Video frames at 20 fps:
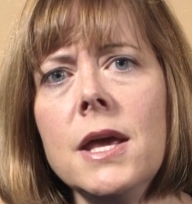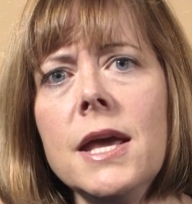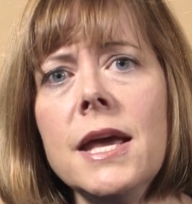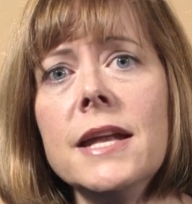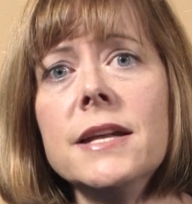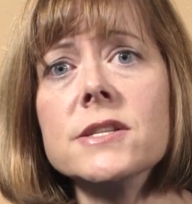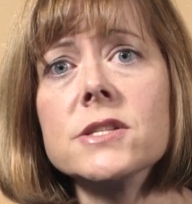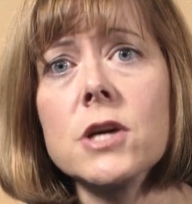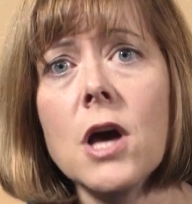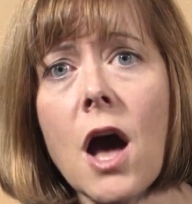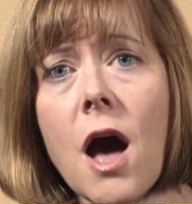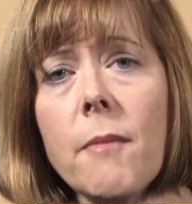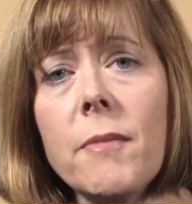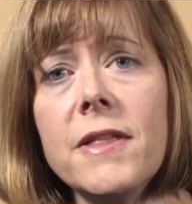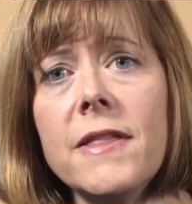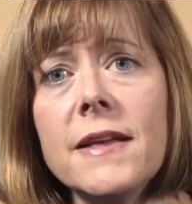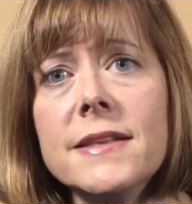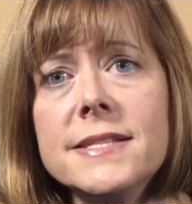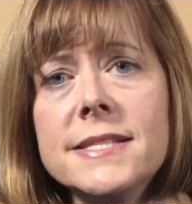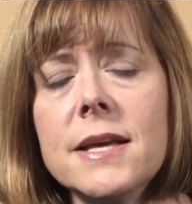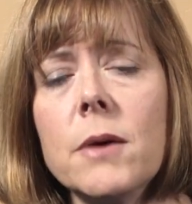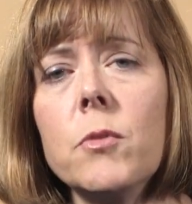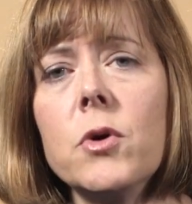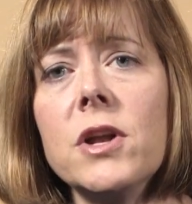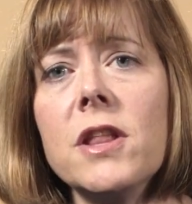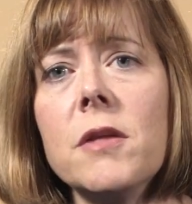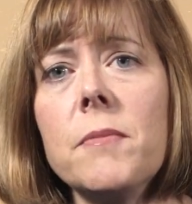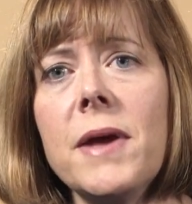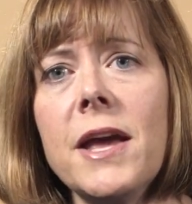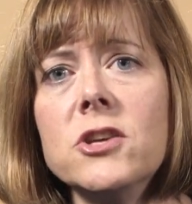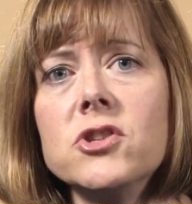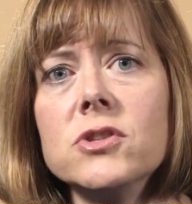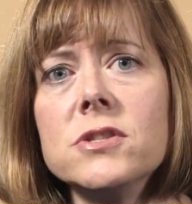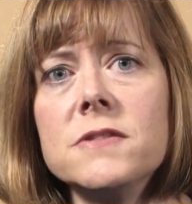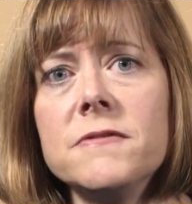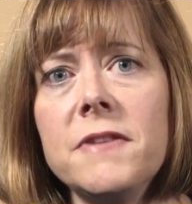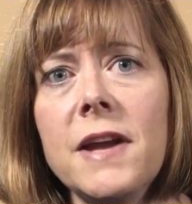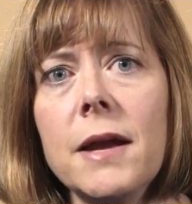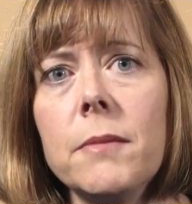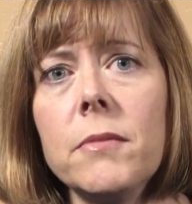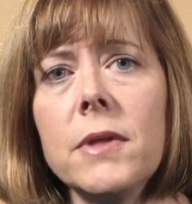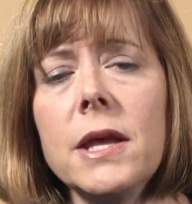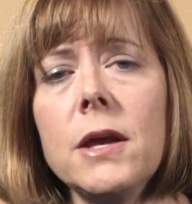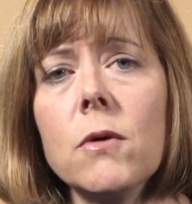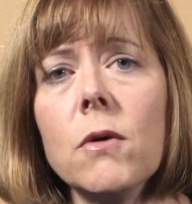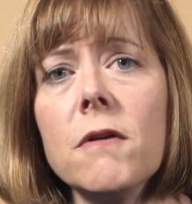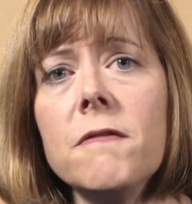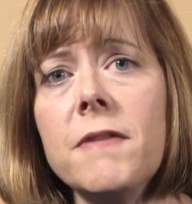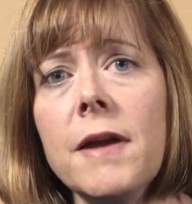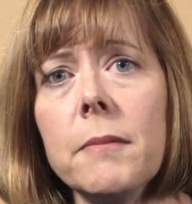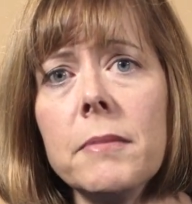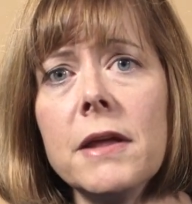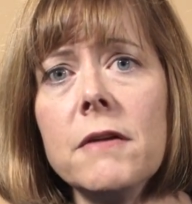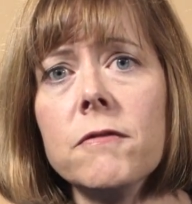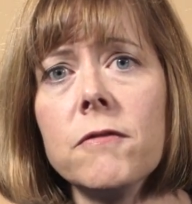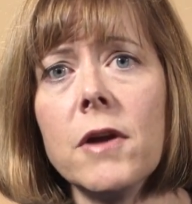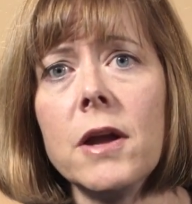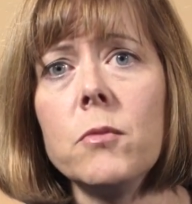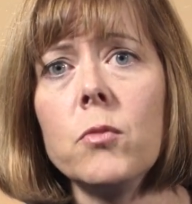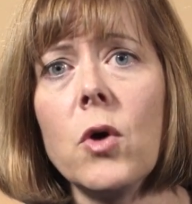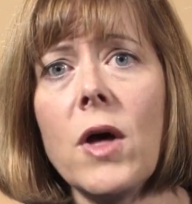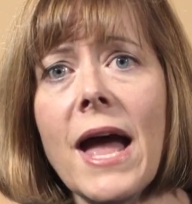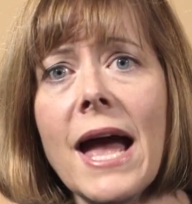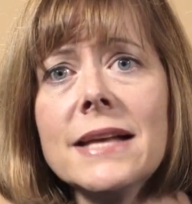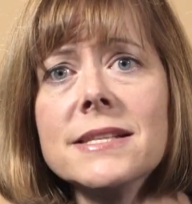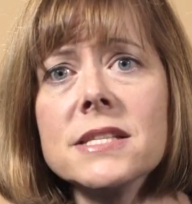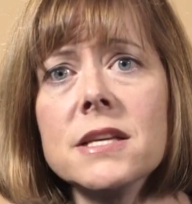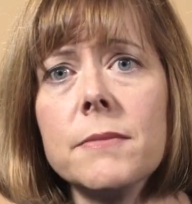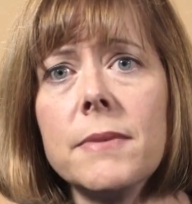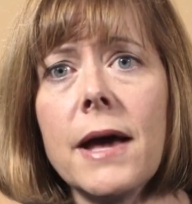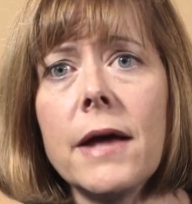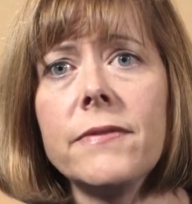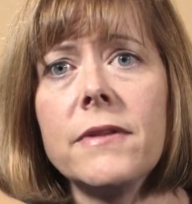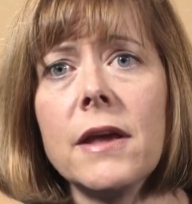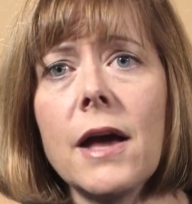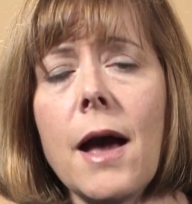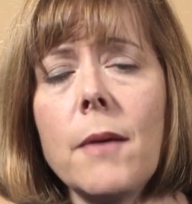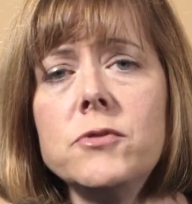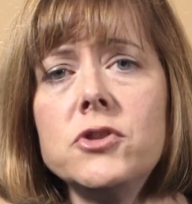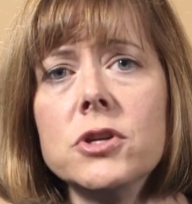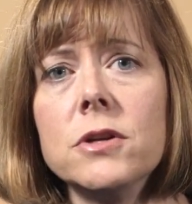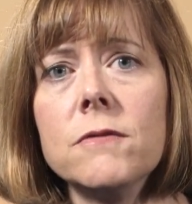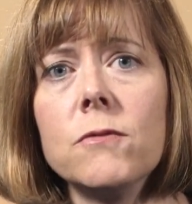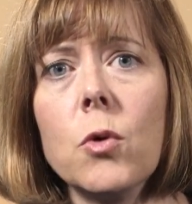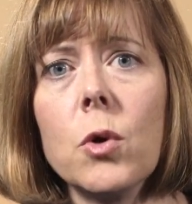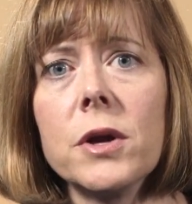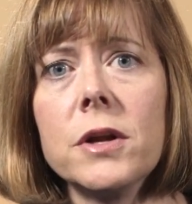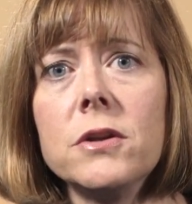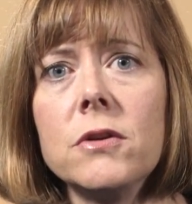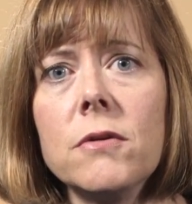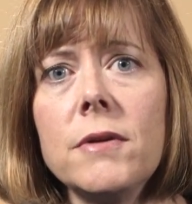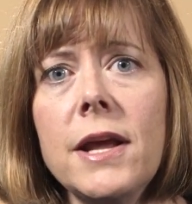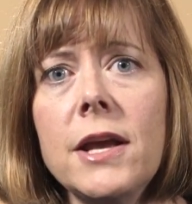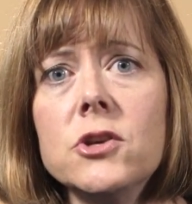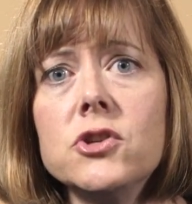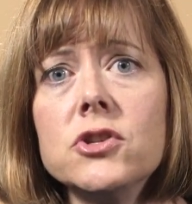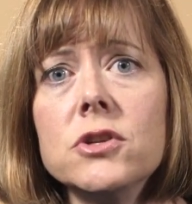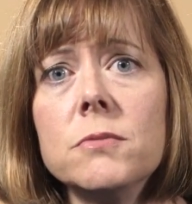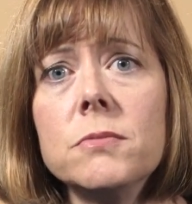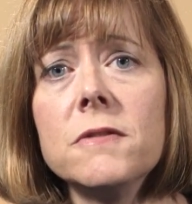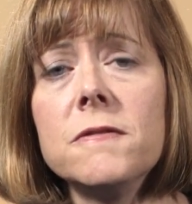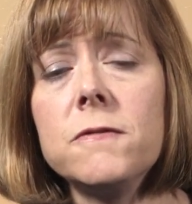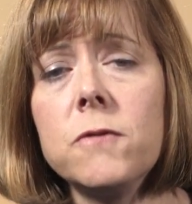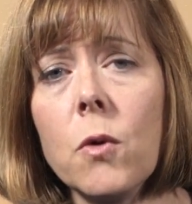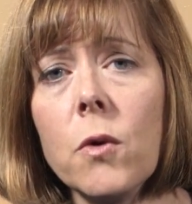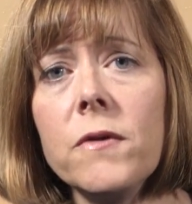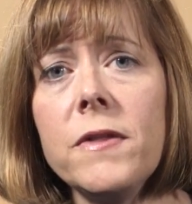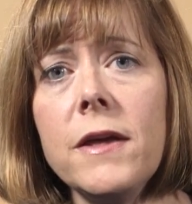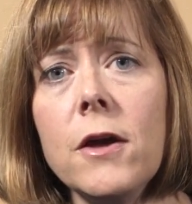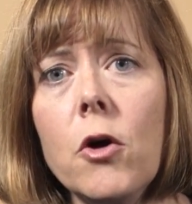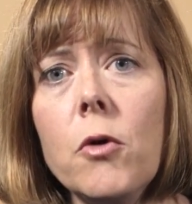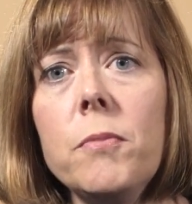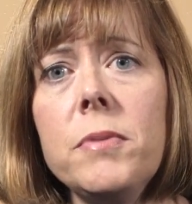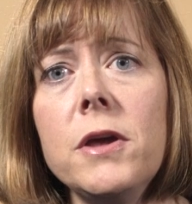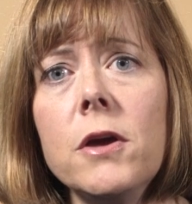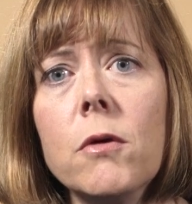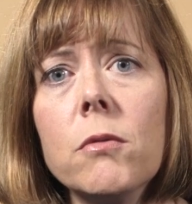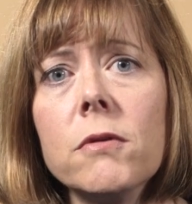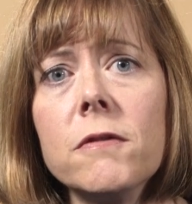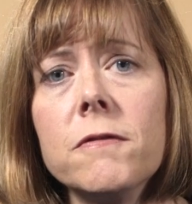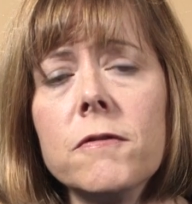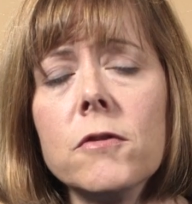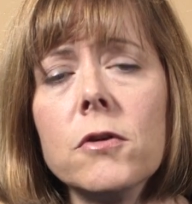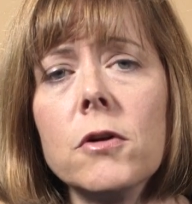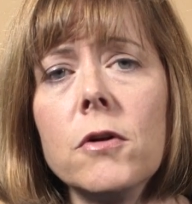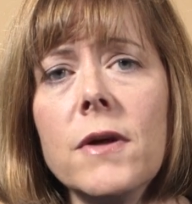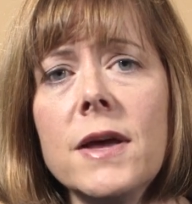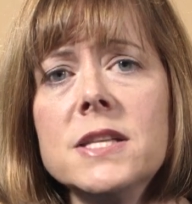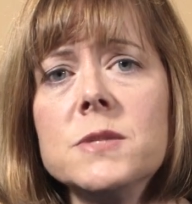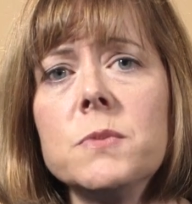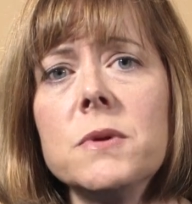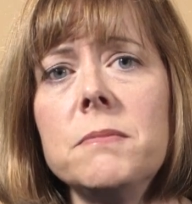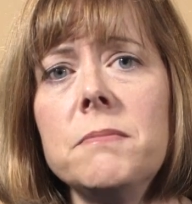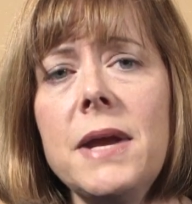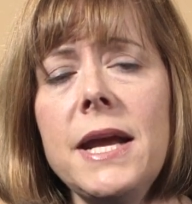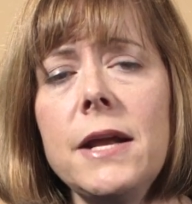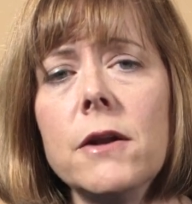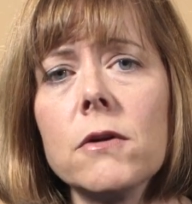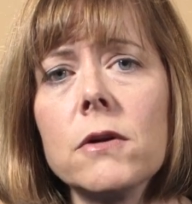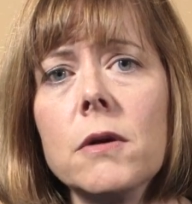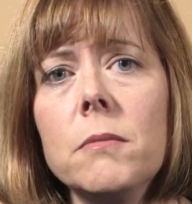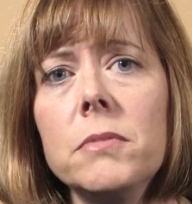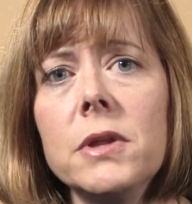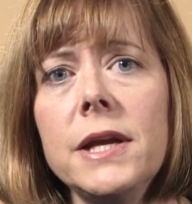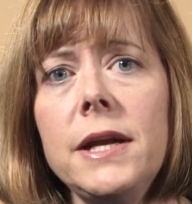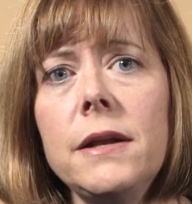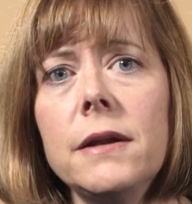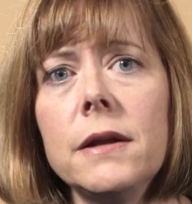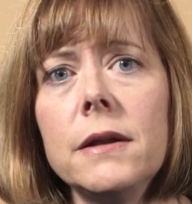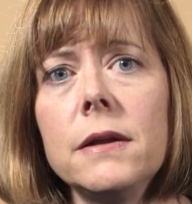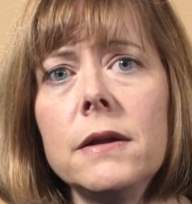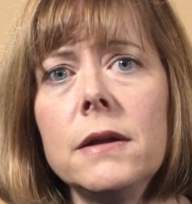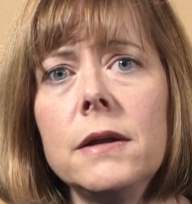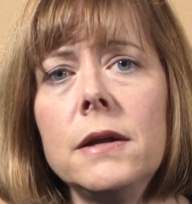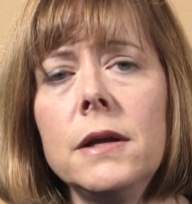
It is common that someone in the patient's family or a family friend will ask about the option of organ donation before the OPO referral has been made or completed.